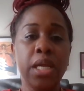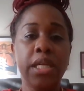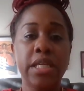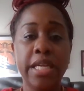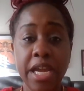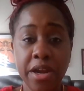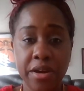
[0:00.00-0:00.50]

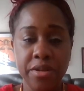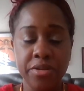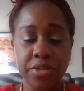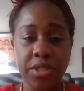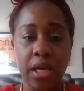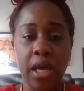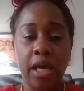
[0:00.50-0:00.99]

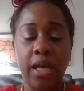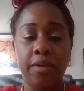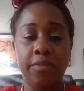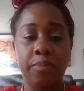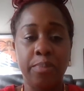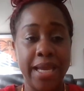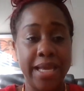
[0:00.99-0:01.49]
years
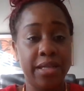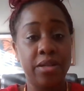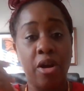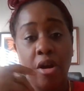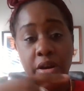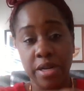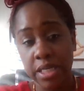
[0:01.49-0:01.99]
of being
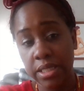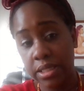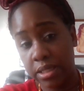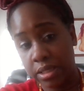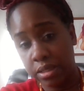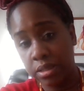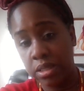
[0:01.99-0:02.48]
an
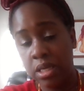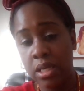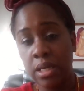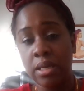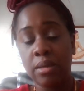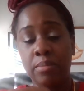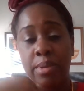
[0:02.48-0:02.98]
artist,
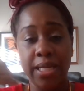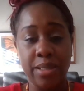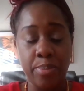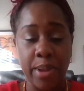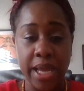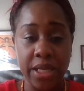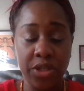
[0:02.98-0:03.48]
being
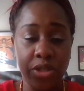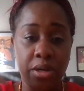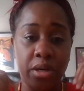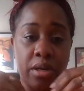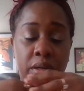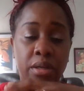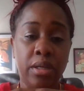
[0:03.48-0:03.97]
a
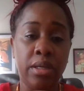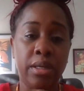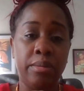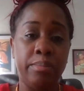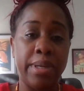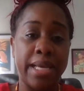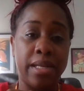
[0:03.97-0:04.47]
painter,
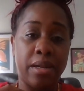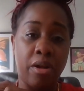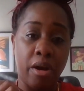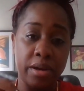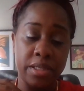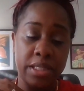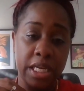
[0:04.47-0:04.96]
being an
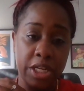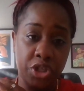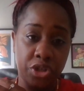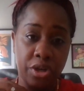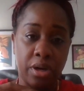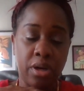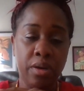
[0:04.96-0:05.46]
art
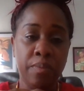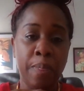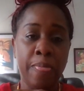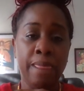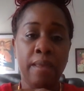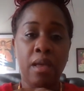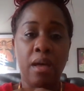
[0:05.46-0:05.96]
teacher,
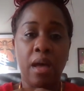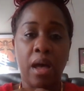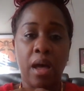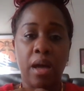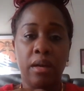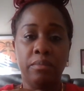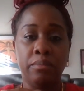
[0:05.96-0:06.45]

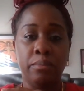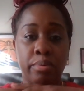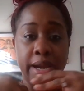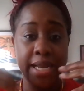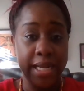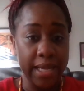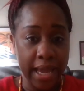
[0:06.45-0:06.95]

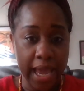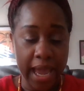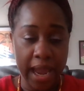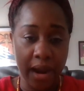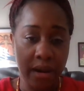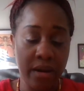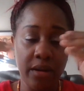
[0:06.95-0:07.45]
braiding
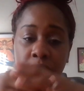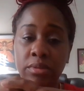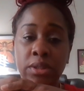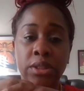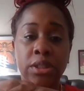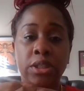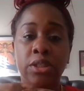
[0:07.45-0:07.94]
hair,
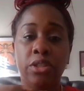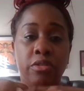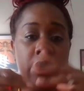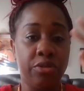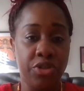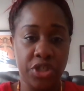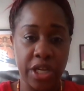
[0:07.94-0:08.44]

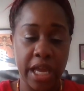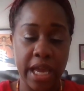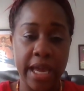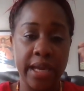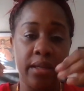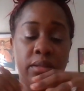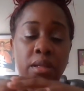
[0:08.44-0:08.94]

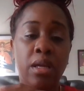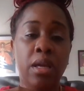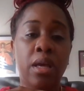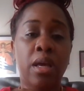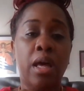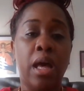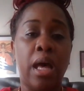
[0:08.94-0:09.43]
crocheting.
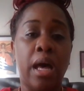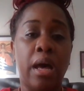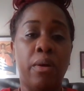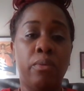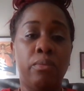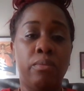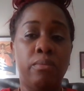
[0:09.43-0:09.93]

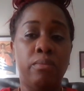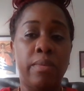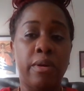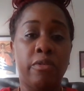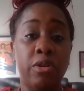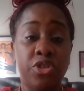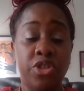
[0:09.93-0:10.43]
Uh,
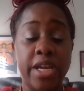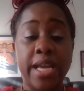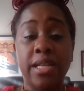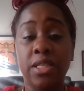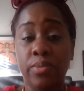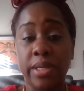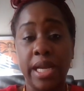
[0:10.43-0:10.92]

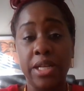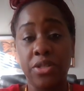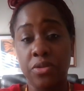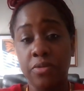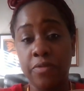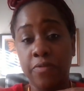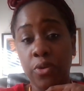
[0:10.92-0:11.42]
Crocheting is what I
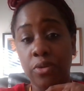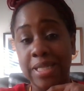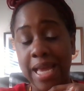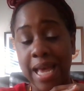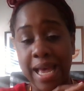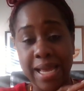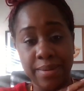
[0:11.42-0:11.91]
do full
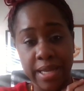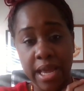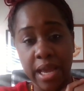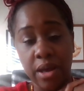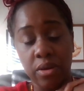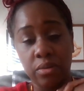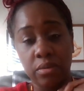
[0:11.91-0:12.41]
time
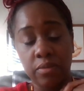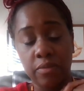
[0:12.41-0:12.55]
now